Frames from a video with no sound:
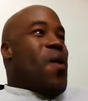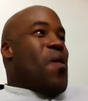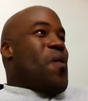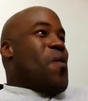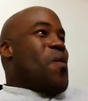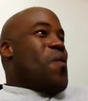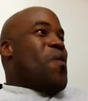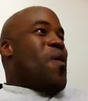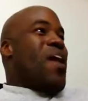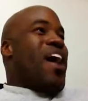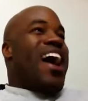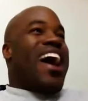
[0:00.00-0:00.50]

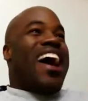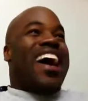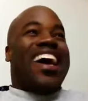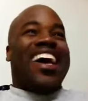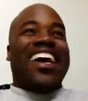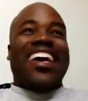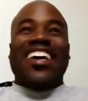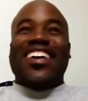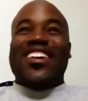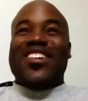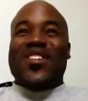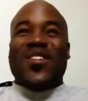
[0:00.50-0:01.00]

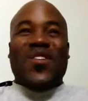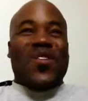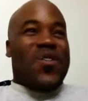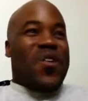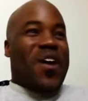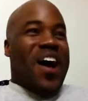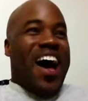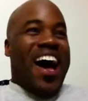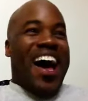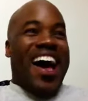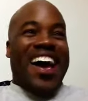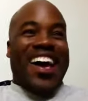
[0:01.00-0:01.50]
why
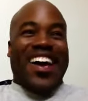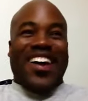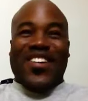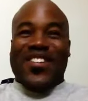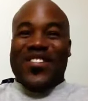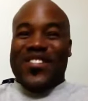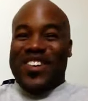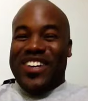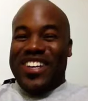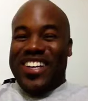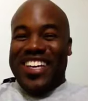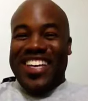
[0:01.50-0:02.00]

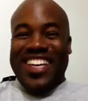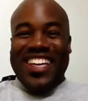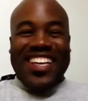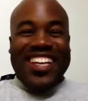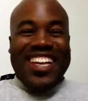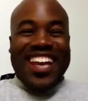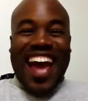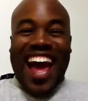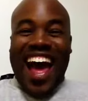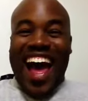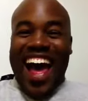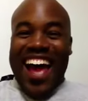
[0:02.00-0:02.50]
would he
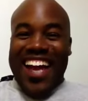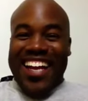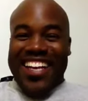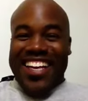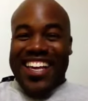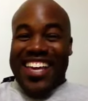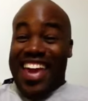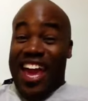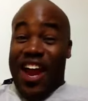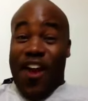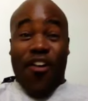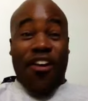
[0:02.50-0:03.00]
not
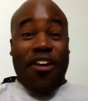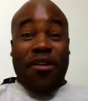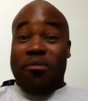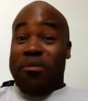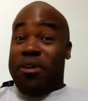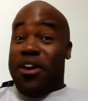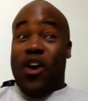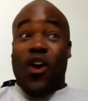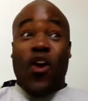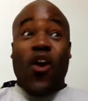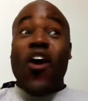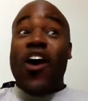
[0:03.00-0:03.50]
carry
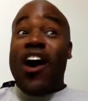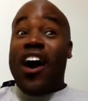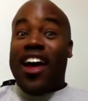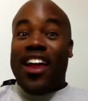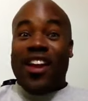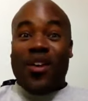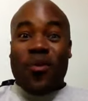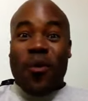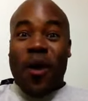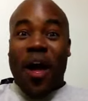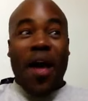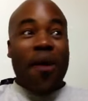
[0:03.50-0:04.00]
me
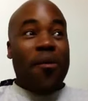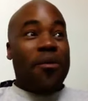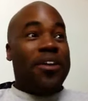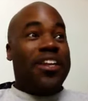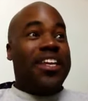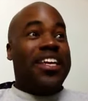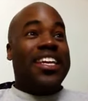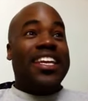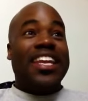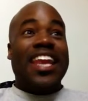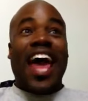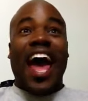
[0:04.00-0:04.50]
on? Why would
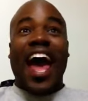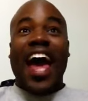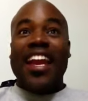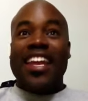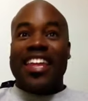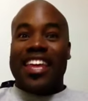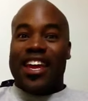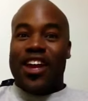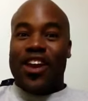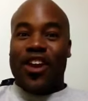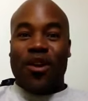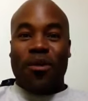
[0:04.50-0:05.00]
he not
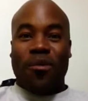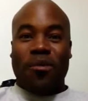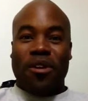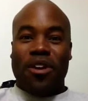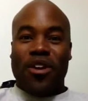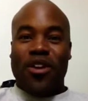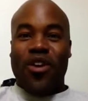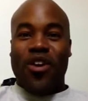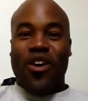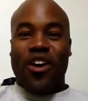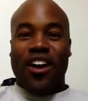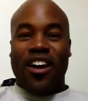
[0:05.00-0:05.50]
carry me
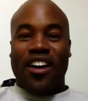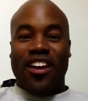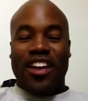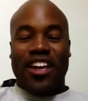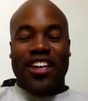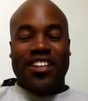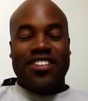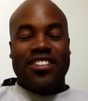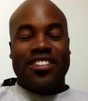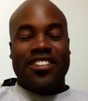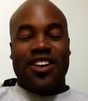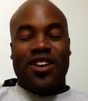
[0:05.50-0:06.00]
on?
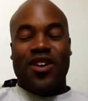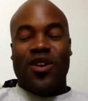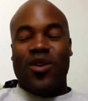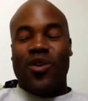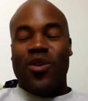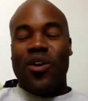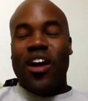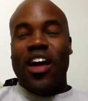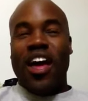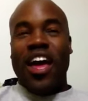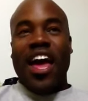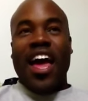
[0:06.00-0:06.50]
And
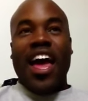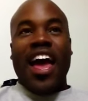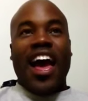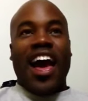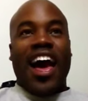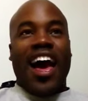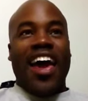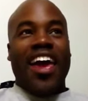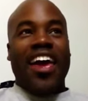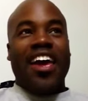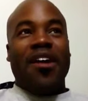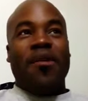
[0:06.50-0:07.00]
so
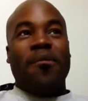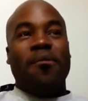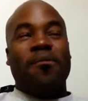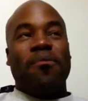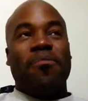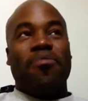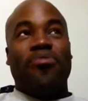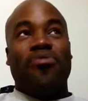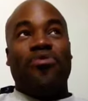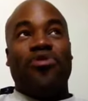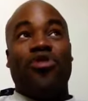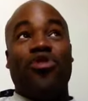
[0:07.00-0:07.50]
I
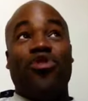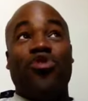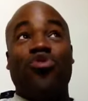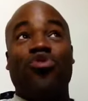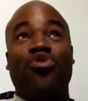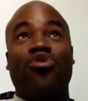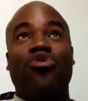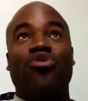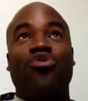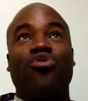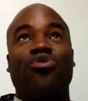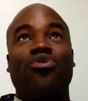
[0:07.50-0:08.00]
am
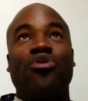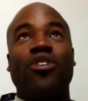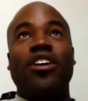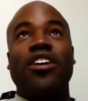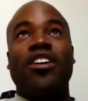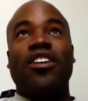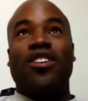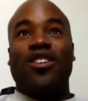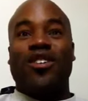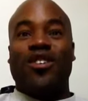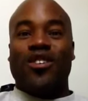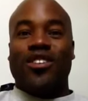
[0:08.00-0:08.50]

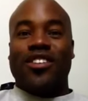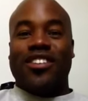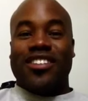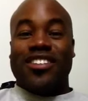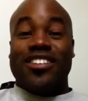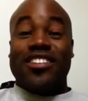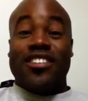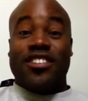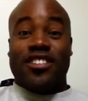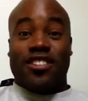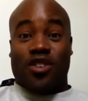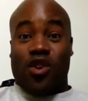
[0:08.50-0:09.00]
thrilled
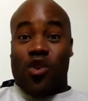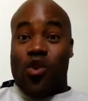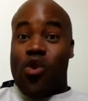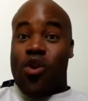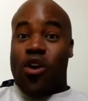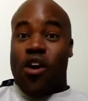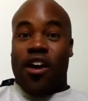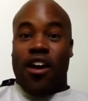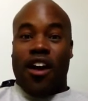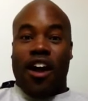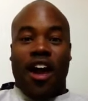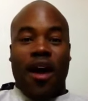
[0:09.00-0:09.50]
to
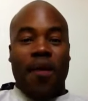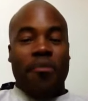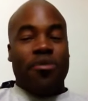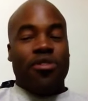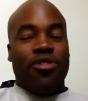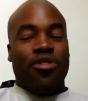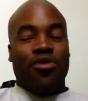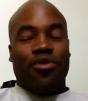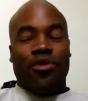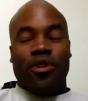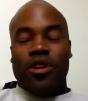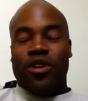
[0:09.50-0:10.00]
soar. I'm
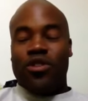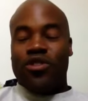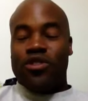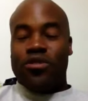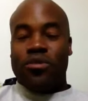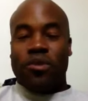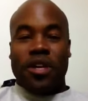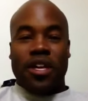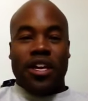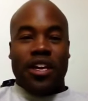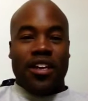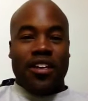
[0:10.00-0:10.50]
thrilled to
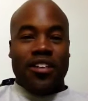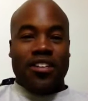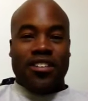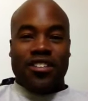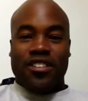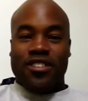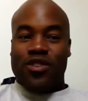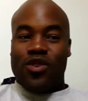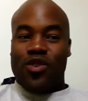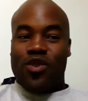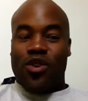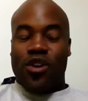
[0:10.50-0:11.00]
begin to
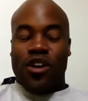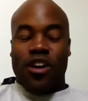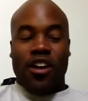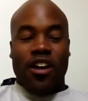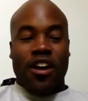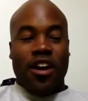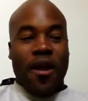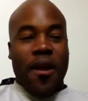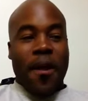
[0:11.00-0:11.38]
soar.